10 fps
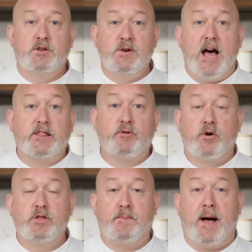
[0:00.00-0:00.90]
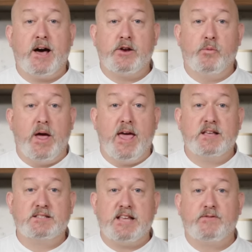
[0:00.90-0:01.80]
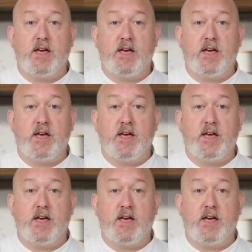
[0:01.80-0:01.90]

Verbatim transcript: Do not throw the pod away, save